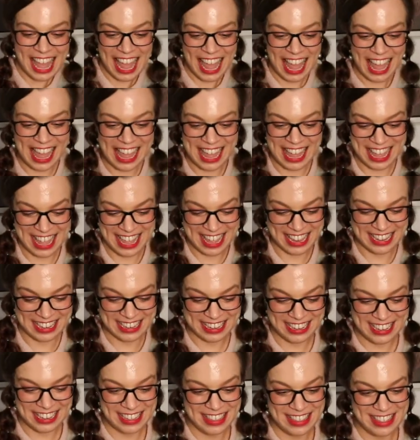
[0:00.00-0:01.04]

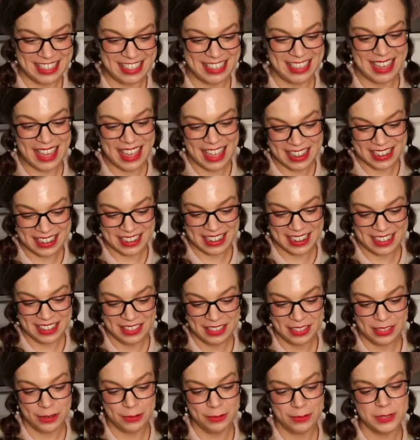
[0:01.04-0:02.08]
And then
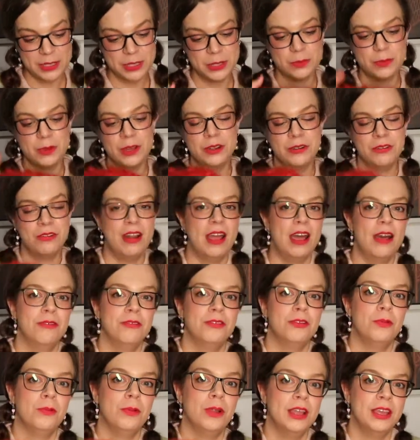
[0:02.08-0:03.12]
there was one
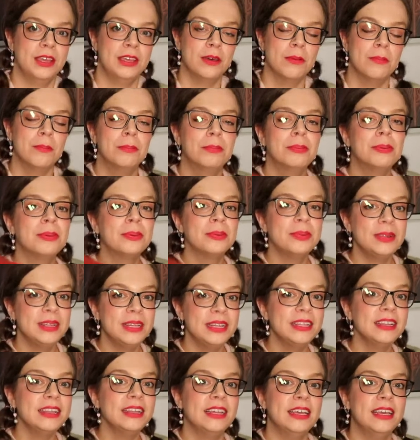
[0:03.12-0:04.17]
round where I
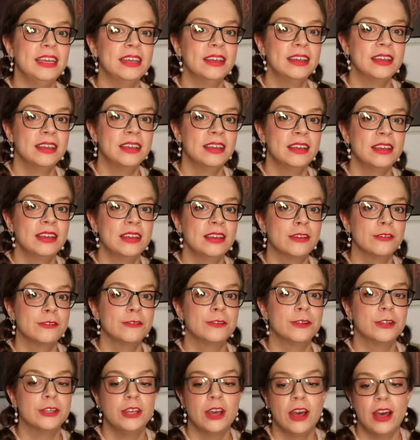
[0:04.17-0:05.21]
completely
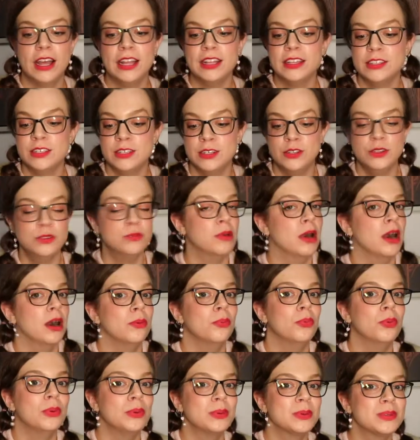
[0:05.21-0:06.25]
forgot to do
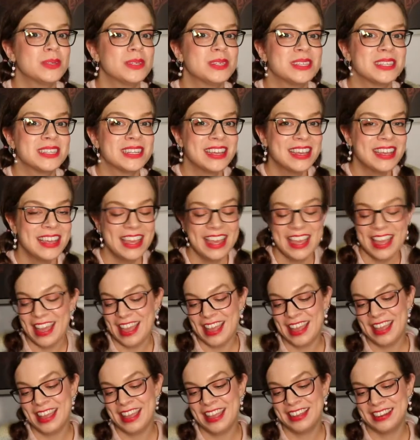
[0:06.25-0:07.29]
baubles,
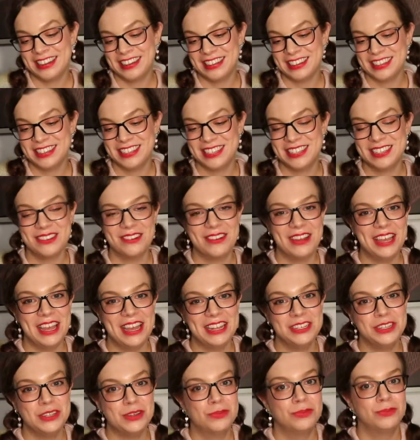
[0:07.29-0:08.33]
and so I
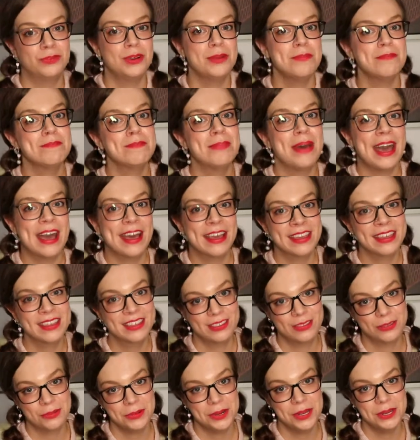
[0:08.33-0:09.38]
had to rip back
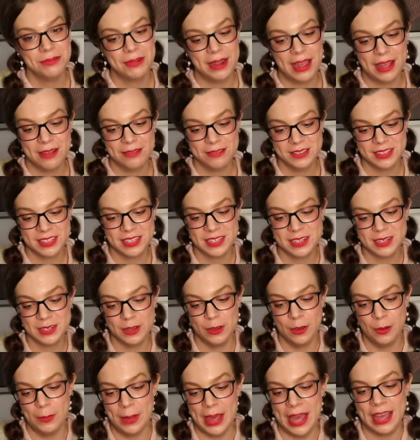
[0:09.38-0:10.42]
3 rounds to
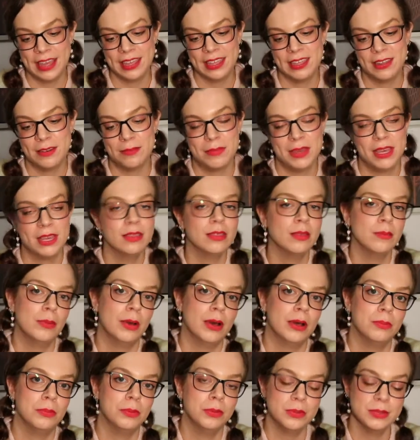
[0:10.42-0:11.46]
go back and make the
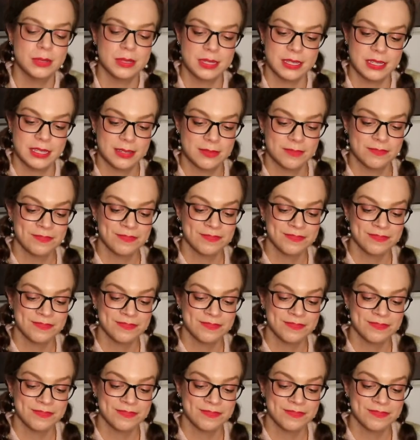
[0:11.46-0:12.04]
baubles.